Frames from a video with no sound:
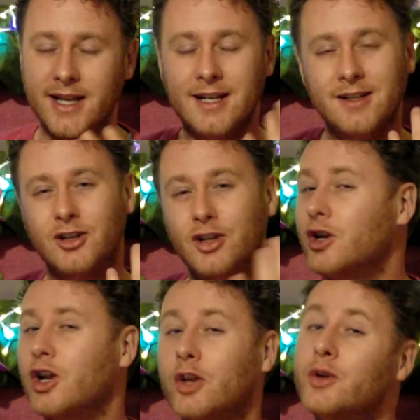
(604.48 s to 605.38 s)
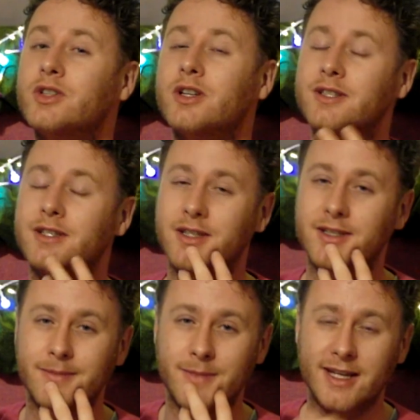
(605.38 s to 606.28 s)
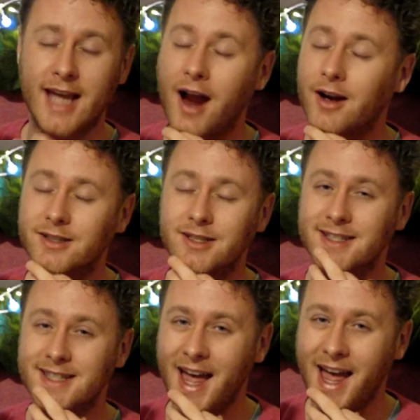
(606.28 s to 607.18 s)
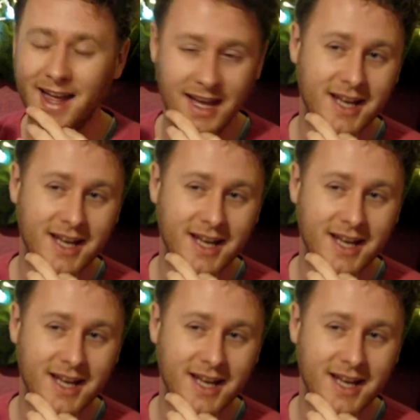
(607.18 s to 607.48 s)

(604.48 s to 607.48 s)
in conclusion to some of the characters there,